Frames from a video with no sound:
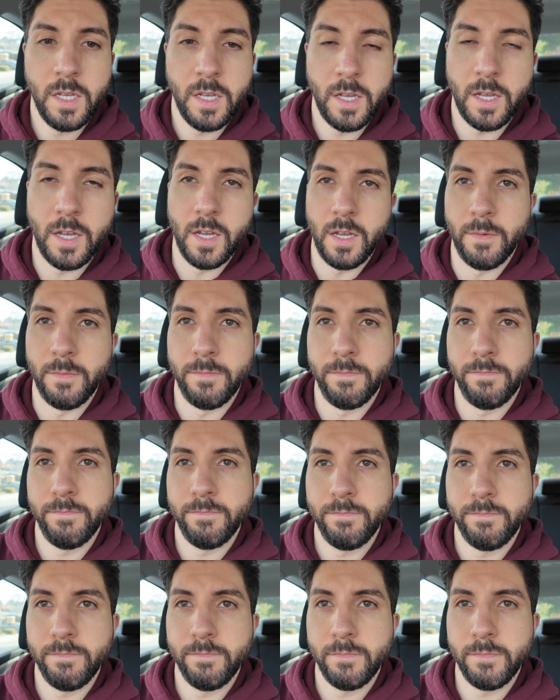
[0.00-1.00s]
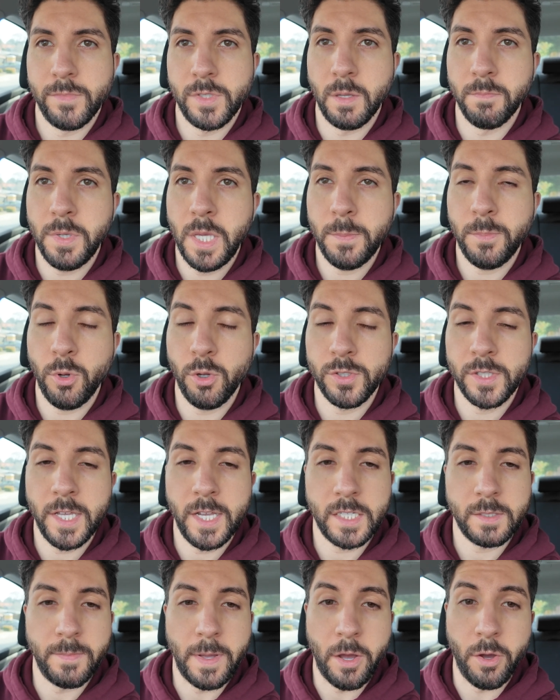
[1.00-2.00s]
Some people, it
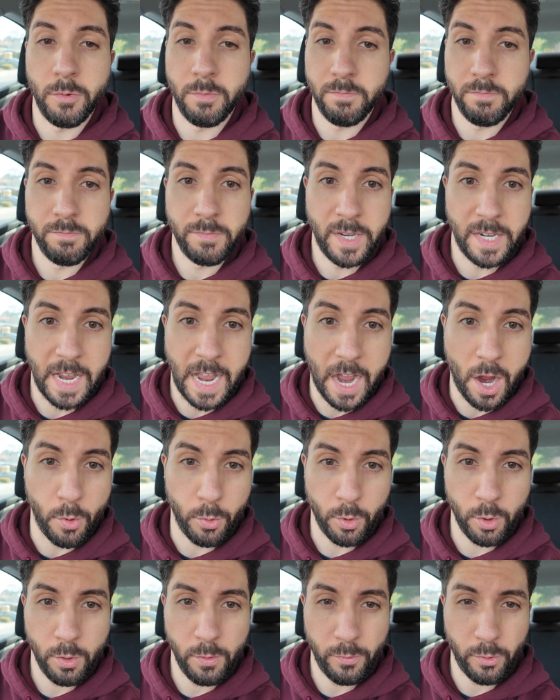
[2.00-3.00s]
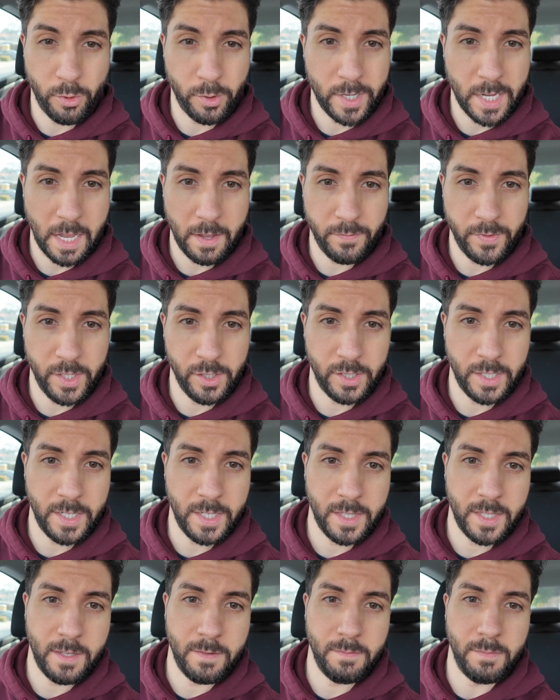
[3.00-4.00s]
takes about an hour for caffeine to
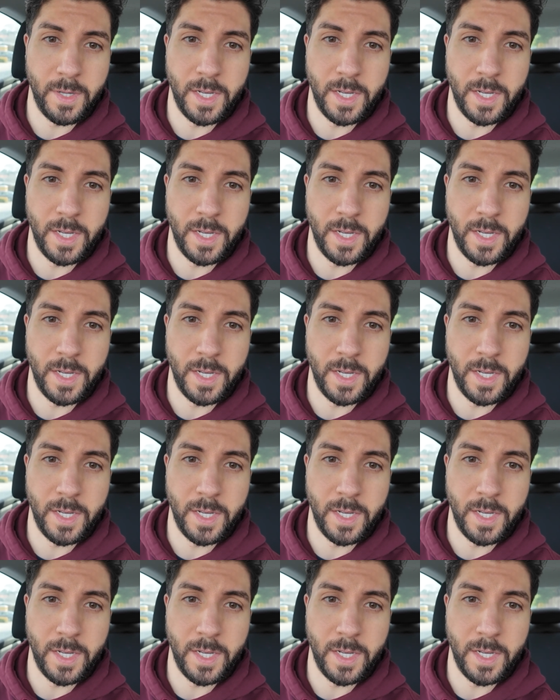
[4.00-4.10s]
hit them,